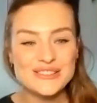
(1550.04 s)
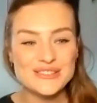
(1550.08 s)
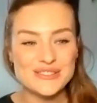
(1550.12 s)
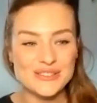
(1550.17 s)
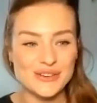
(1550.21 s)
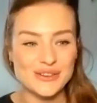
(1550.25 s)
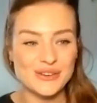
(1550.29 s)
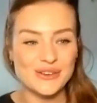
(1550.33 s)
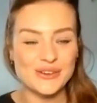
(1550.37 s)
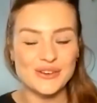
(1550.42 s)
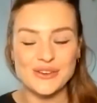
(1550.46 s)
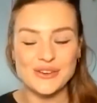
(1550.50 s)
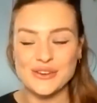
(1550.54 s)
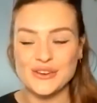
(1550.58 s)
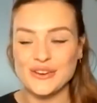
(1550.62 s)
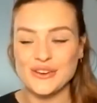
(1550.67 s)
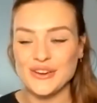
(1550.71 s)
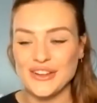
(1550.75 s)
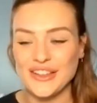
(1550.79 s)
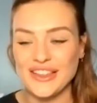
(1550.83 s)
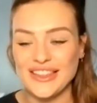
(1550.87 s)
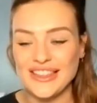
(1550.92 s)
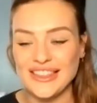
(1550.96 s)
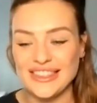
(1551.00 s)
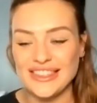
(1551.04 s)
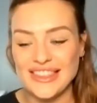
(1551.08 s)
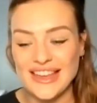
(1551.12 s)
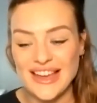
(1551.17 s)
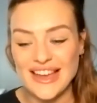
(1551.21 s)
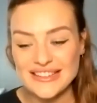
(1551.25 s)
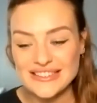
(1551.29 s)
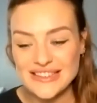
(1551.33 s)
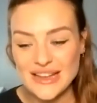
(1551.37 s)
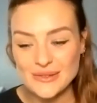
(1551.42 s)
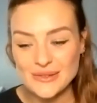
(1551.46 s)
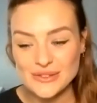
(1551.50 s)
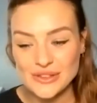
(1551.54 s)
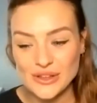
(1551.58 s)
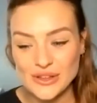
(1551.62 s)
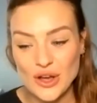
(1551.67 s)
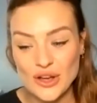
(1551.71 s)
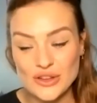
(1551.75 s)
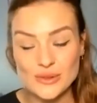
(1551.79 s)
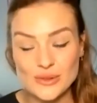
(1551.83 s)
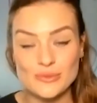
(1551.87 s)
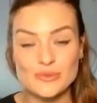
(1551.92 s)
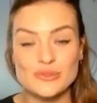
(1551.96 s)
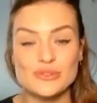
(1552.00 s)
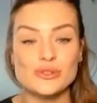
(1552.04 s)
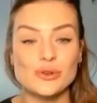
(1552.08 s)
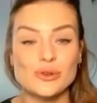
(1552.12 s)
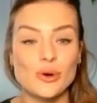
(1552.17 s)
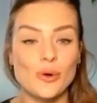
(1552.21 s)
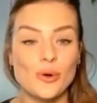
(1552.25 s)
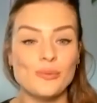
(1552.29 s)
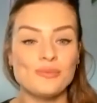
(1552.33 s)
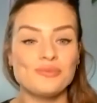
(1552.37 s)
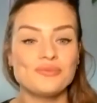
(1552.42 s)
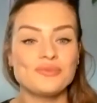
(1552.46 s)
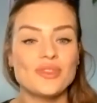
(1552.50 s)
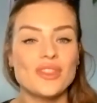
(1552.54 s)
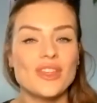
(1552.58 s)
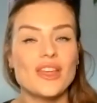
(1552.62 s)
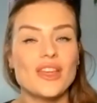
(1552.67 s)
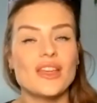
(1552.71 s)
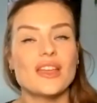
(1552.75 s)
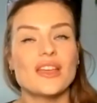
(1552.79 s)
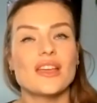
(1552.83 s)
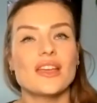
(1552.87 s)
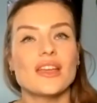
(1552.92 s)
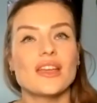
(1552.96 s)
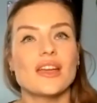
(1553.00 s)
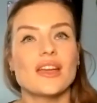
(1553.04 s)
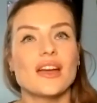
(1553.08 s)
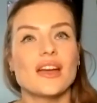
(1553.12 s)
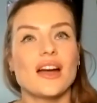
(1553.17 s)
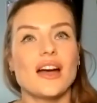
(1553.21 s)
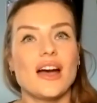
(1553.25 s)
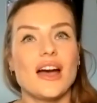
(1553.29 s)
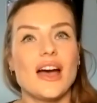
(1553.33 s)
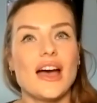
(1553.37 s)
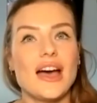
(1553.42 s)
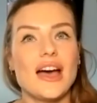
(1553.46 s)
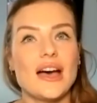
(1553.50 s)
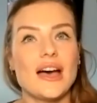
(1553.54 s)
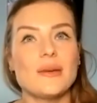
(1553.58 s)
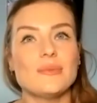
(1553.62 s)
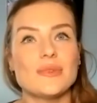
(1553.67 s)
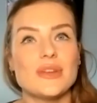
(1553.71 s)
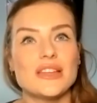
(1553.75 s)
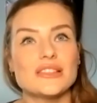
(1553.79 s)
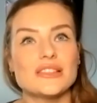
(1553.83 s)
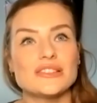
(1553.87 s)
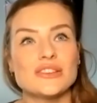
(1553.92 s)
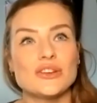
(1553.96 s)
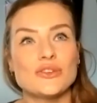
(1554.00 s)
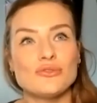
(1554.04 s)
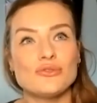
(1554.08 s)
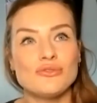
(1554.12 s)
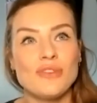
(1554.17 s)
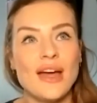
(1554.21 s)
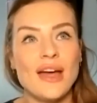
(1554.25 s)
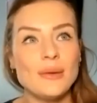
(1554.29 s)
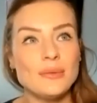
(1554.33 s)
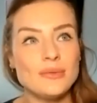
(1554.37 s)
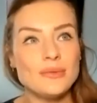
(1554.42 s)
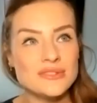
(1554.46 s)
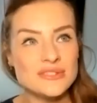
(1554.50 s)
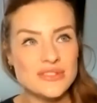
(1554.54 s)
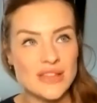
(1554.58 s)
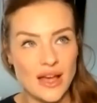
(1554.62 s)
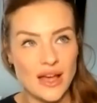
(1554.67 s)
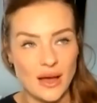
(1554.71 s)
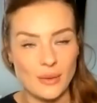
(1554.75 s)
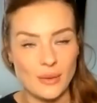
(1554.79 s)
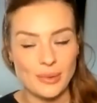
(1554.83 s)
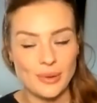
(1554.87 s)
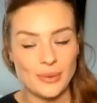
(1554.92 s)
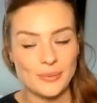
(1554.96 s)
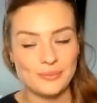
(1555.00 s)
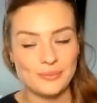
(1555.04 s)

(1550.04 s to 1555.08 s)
So that is absolutely awesome. So to round up,